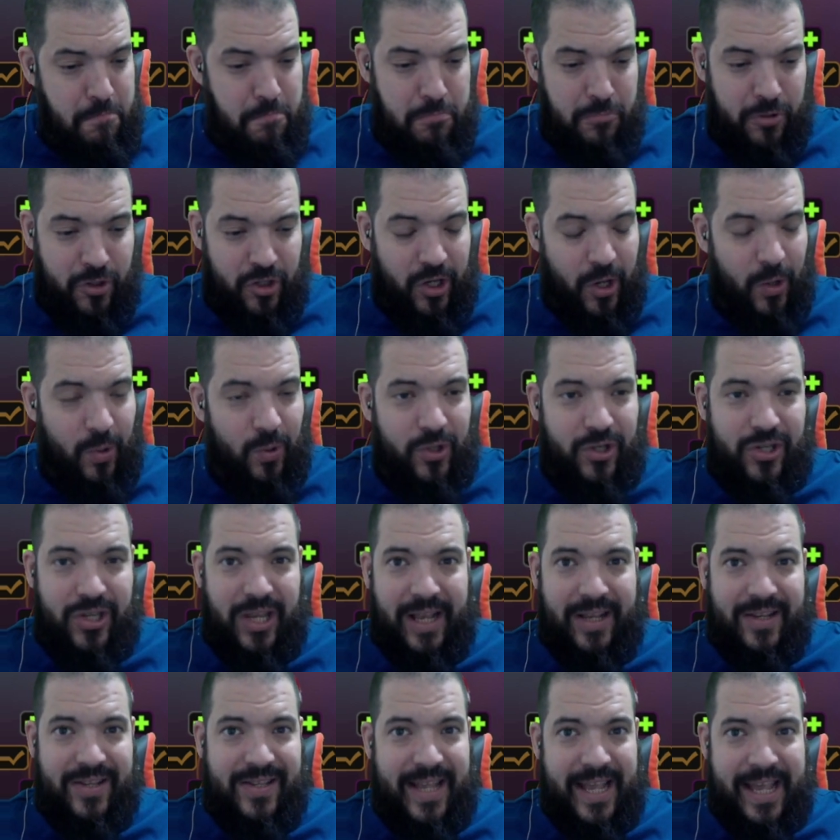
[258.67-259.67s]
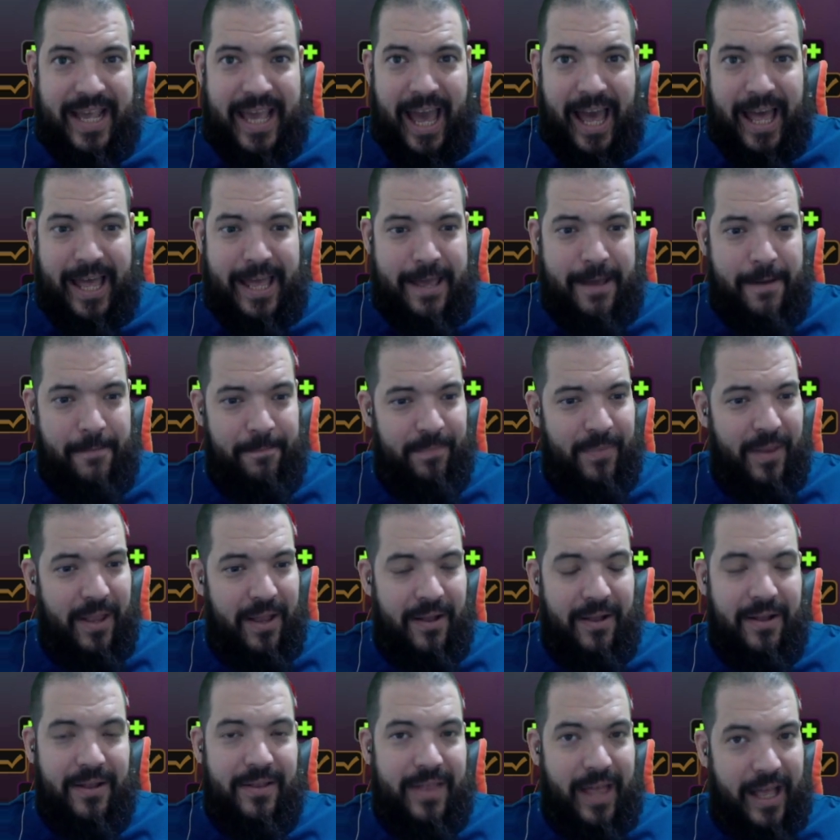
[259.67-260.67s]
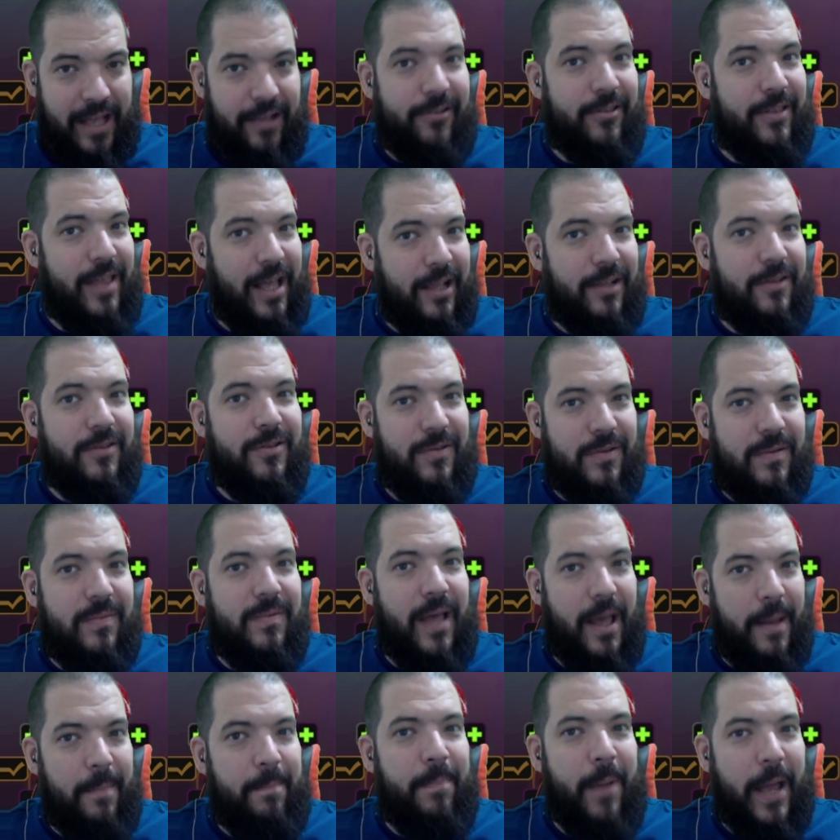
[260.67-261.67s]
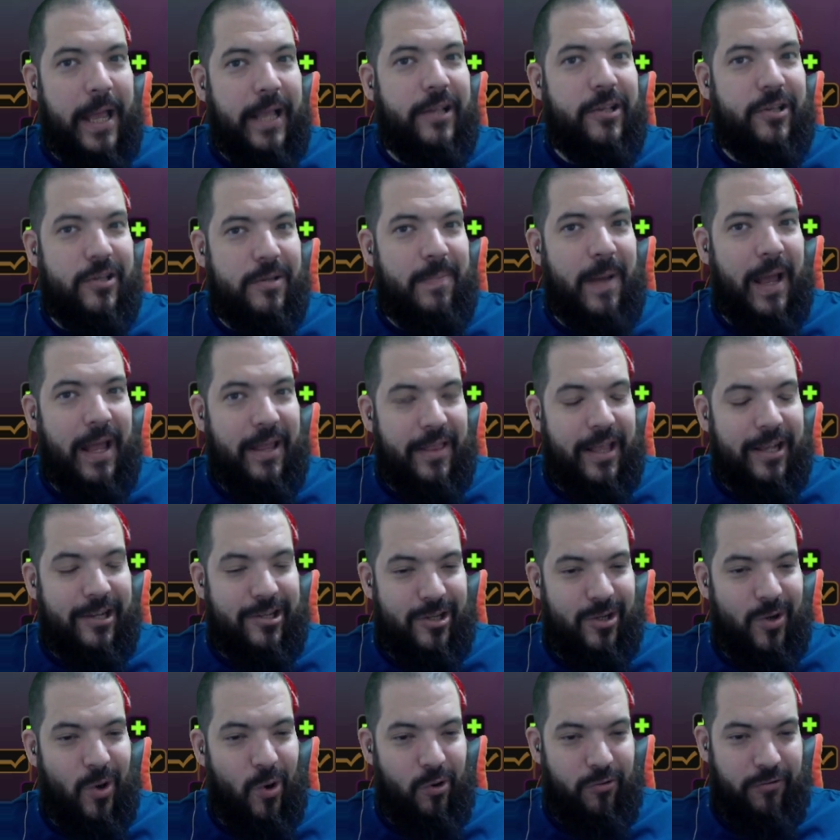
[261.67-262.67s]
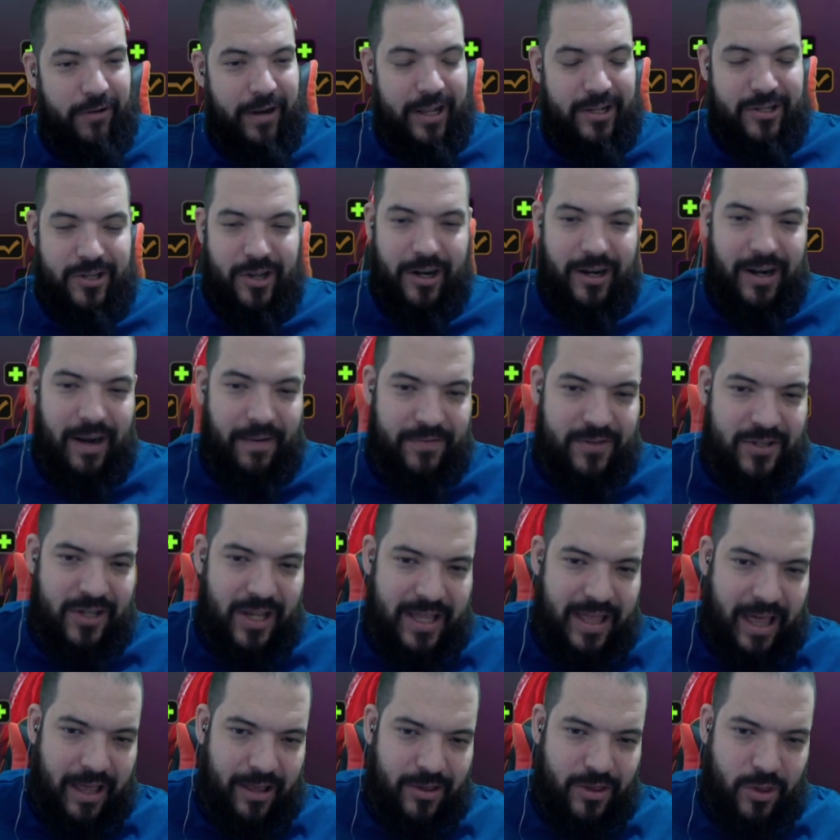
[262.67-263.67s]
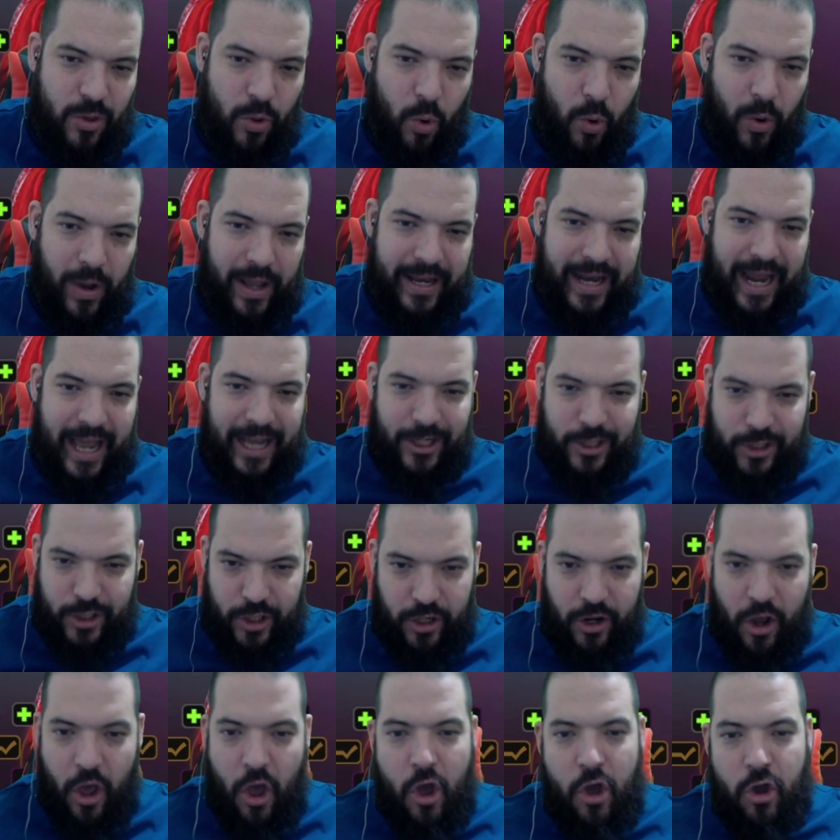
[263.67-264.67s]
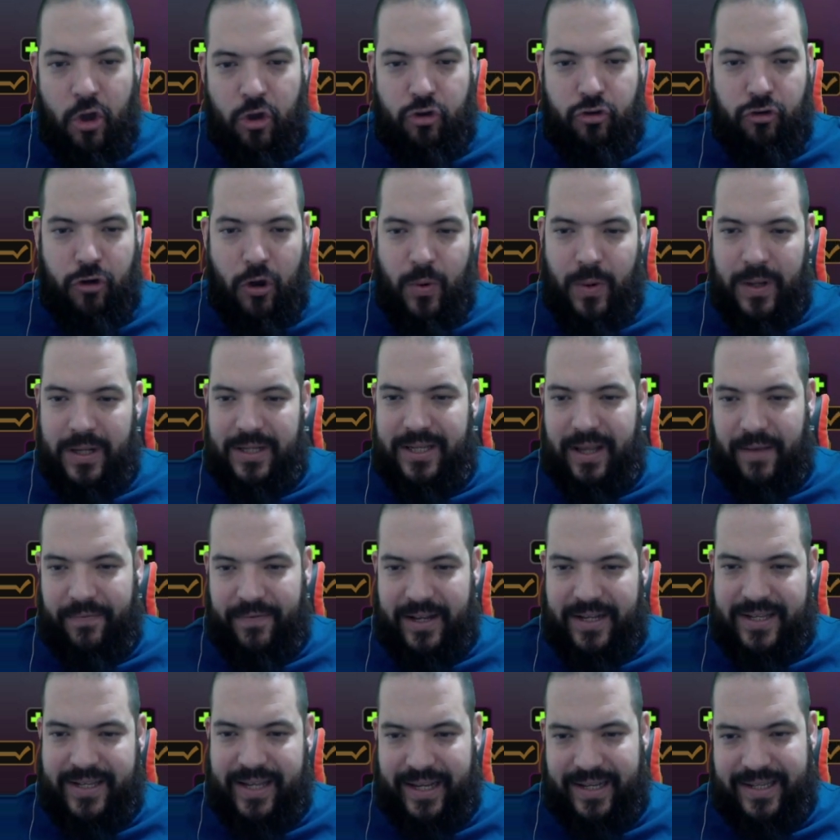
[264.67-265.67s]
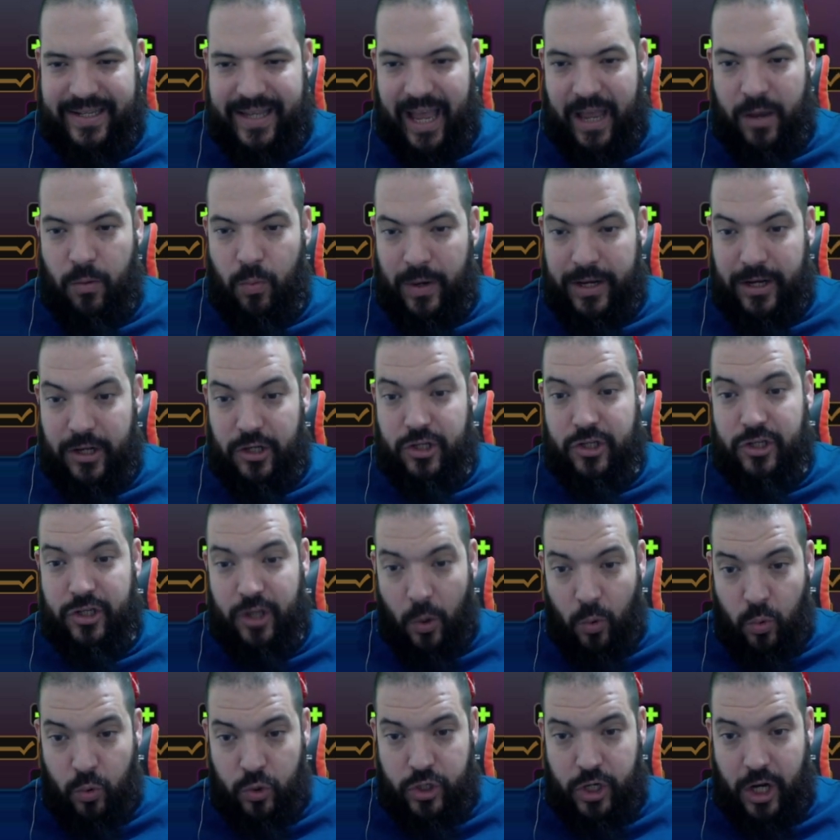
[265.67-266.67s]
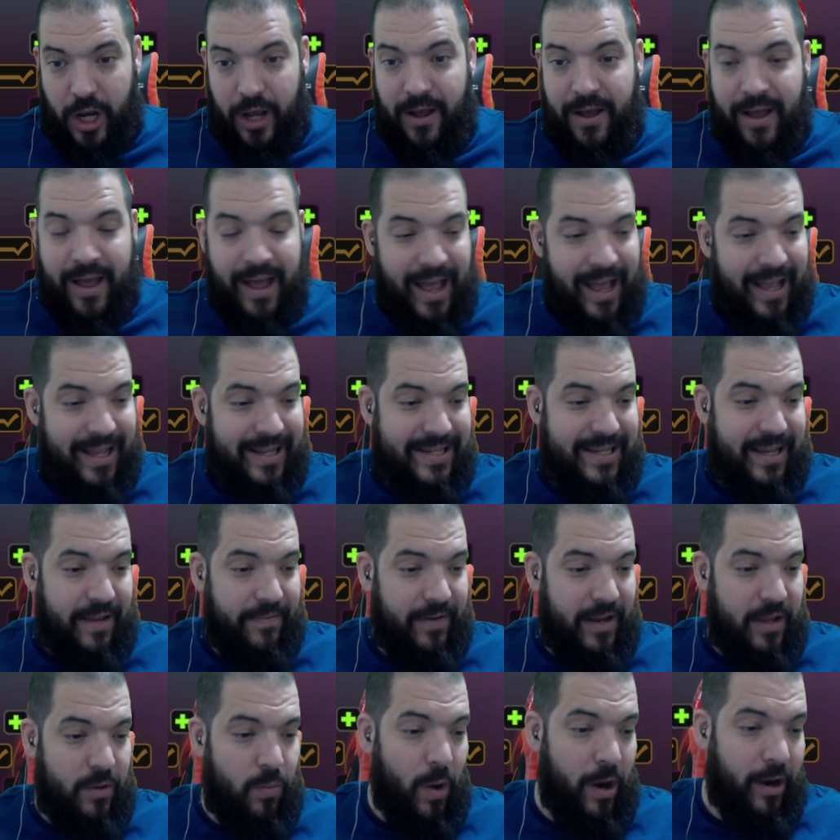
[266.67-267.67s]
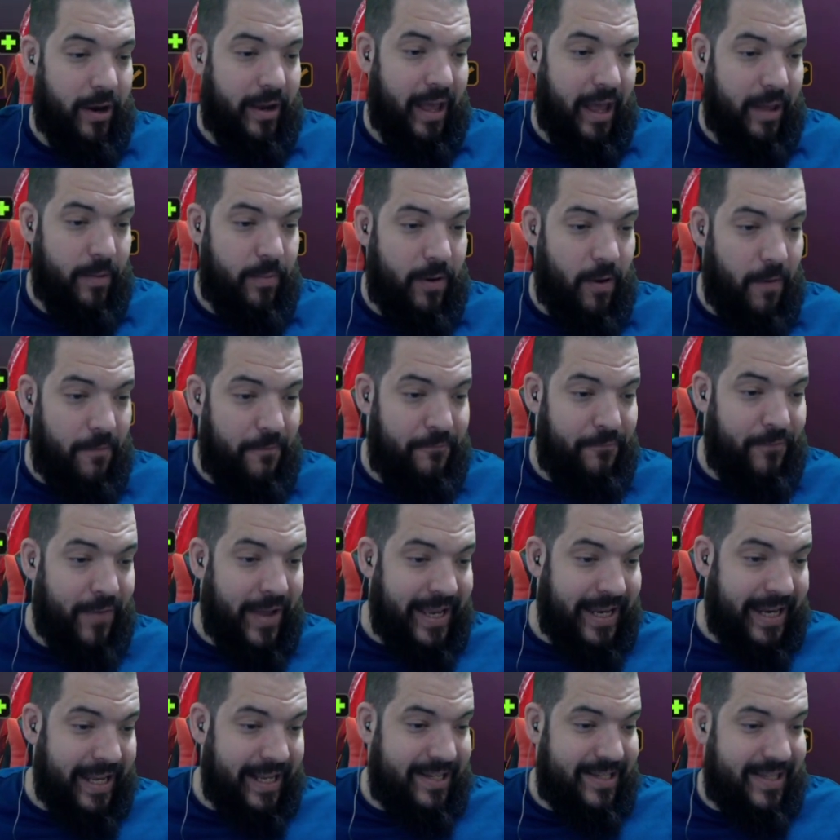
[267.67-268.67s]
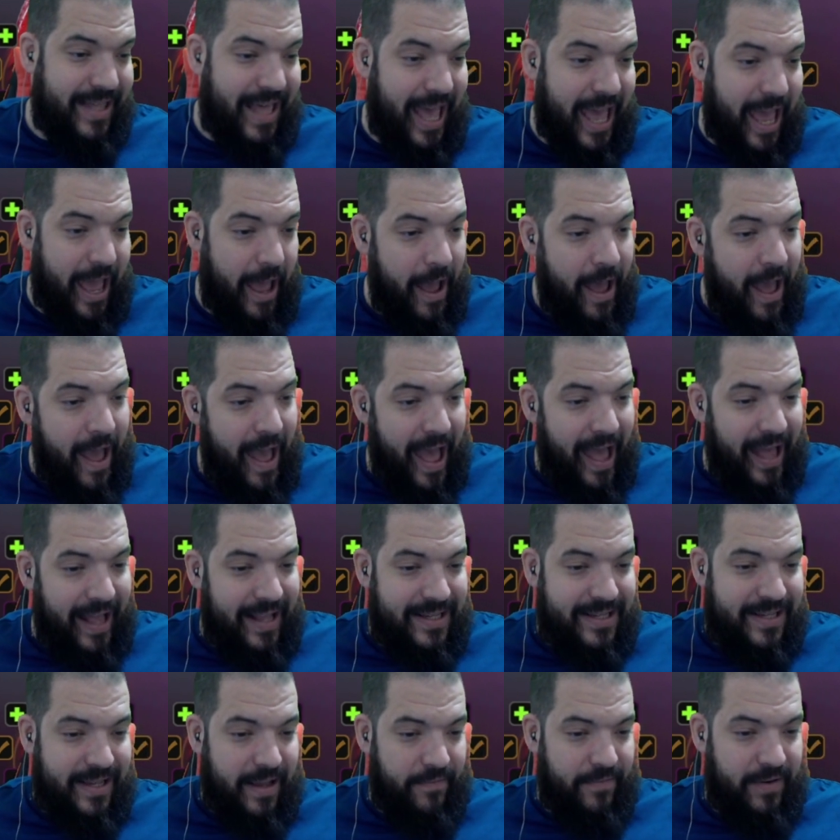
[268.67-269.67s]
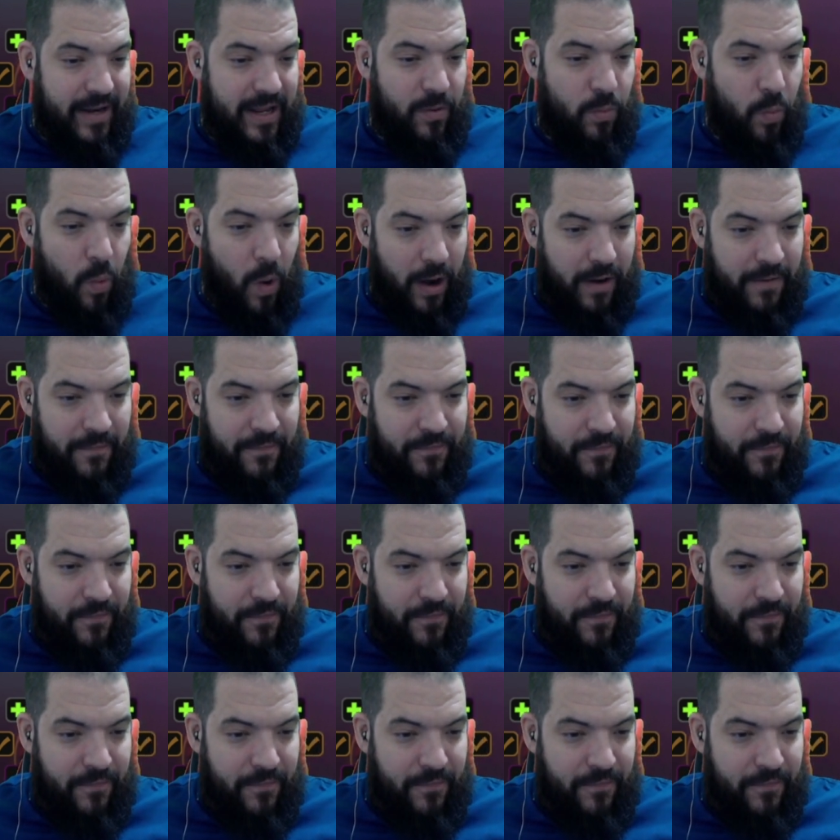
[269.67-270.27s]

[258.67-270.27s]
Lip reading: 260k, they're beasts, man. They're slaughtering it. So I'd love to see that Thor in action. Groot at 76k, Winter Soldier at 71k. We've got Phoenix there at 71,